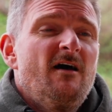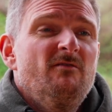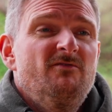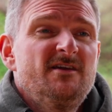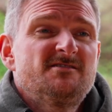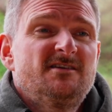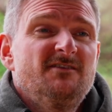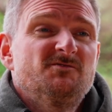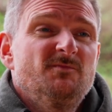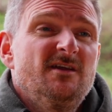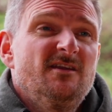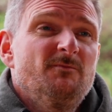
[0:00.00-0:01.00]
This gives
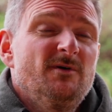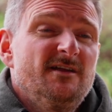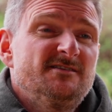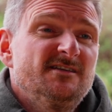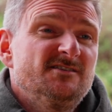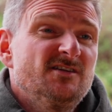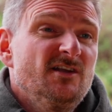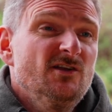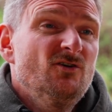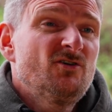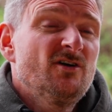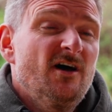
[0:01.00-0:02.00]
me the ability to
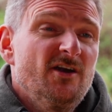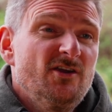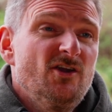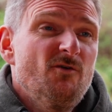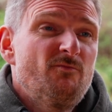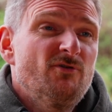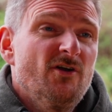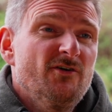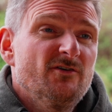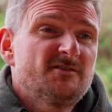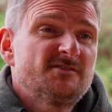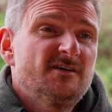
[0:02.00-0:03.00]
look at a new
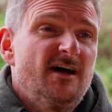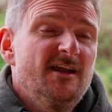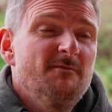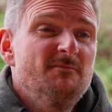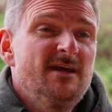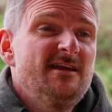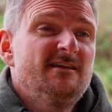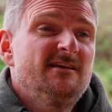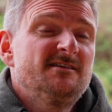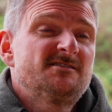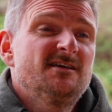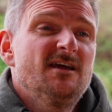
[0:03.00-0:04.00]
product and
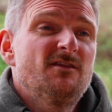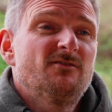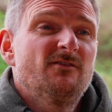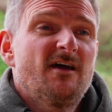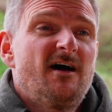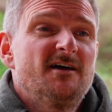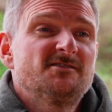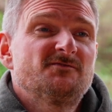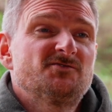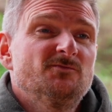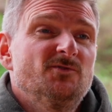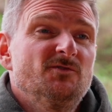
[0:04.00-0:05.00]
immediately see it through the eyes
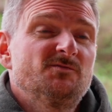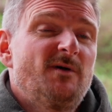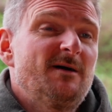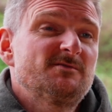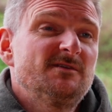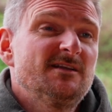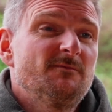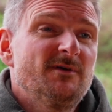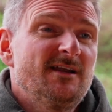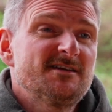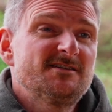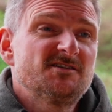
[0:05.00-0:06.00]
of someone who's perhaps a little
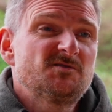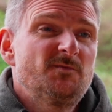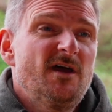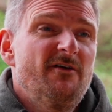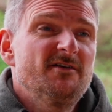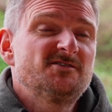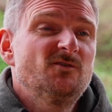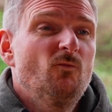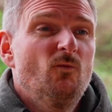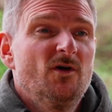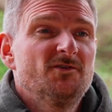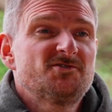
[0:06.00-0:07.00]
bit less experienced
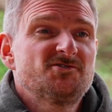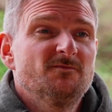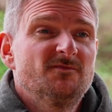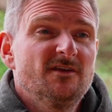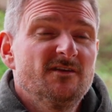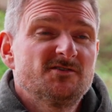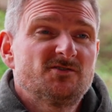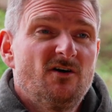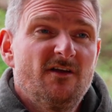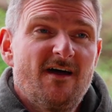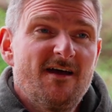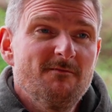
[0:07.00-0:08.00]
and wants something that's
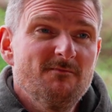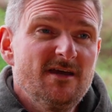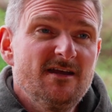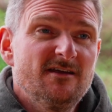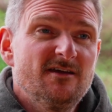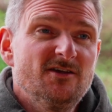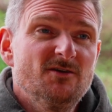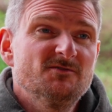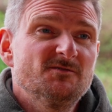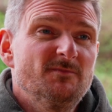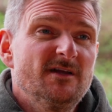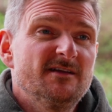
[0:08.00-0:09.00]
got that immediate
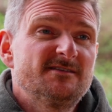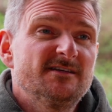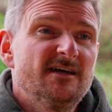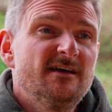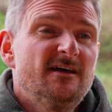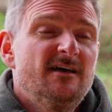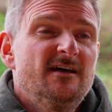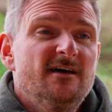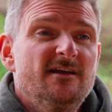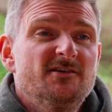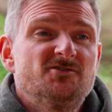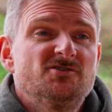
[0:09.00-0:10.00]
usability
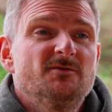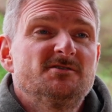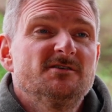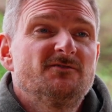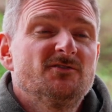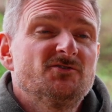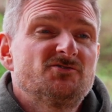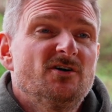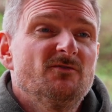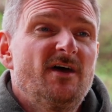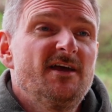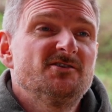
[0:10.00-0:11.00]
and intuitive
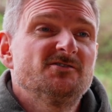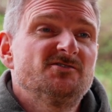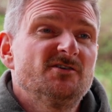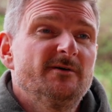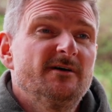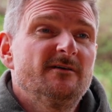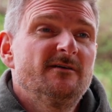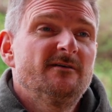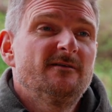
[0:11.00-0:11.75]
control nature to it.